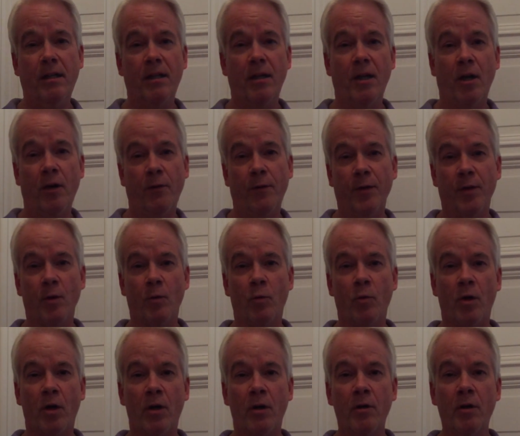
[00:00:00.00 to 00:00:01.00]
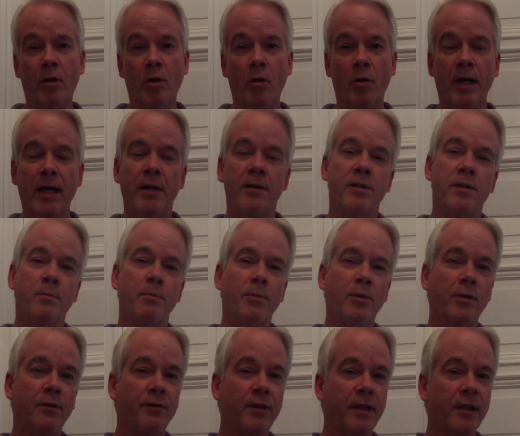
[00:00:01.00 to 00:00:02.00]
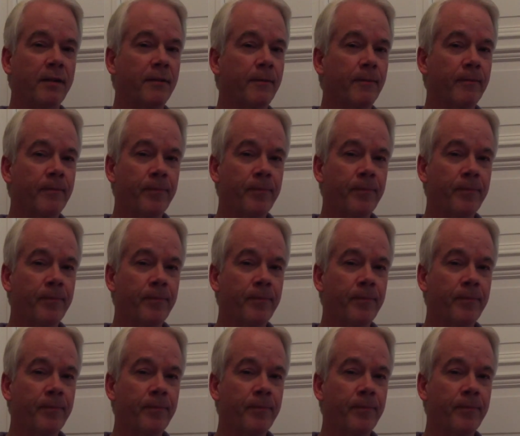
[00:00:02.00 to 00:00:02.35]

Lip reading: over the wall, crowds moving